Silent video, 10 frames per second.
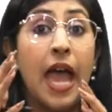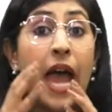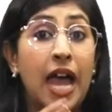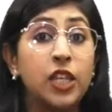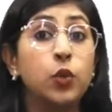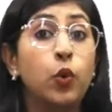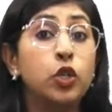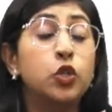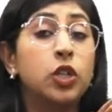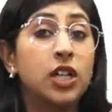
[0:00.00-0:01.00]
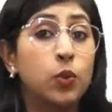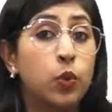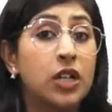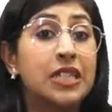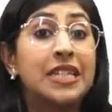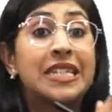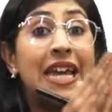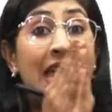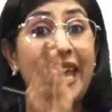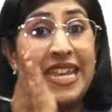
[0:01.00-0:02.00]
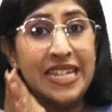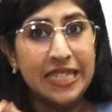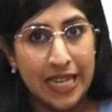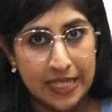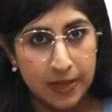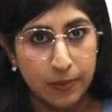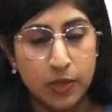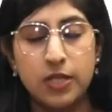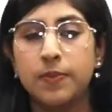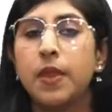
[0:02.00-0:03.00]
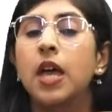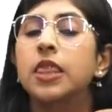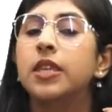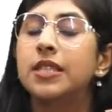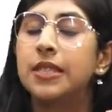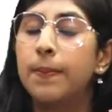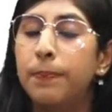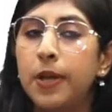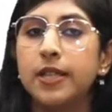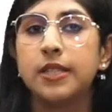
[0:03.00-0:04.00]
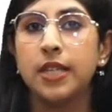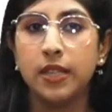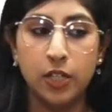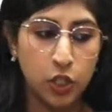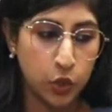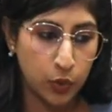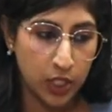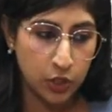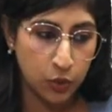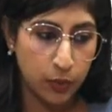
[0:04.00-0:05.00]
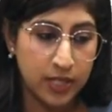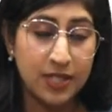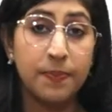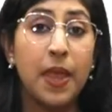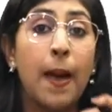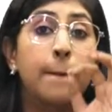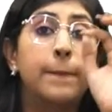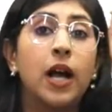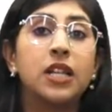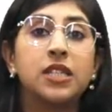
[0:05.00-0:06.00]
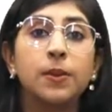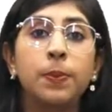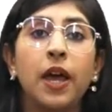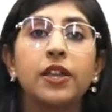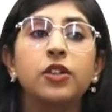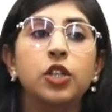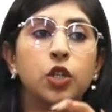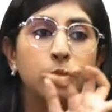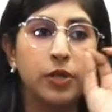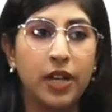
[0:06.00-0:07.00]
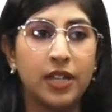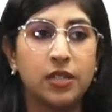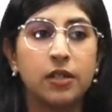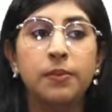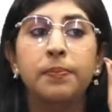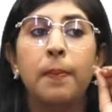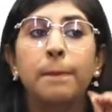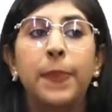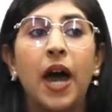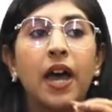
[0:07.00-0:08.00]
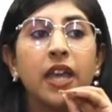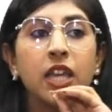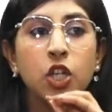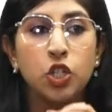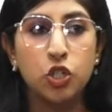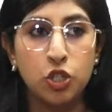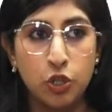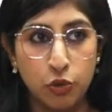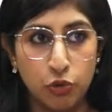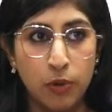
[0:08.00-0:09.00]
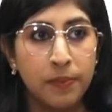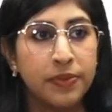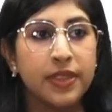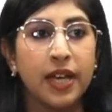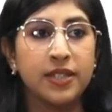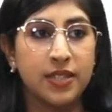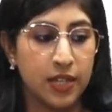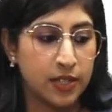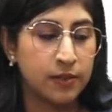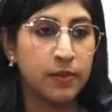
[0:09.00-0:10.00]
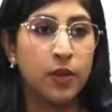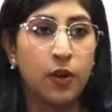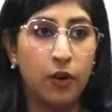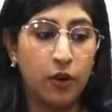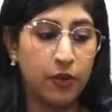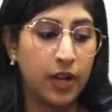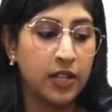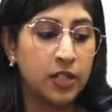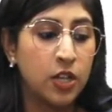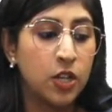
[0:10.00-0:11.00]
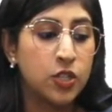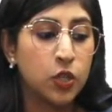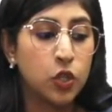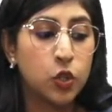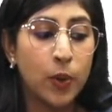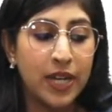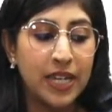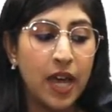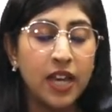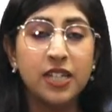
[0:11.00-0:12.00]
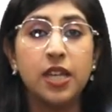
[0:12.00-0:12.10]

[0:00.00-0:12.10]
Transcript: and you want to convert it in decimals, the simplest thing that you can do is multiply the numerator by 2. That's it. Alright. So 29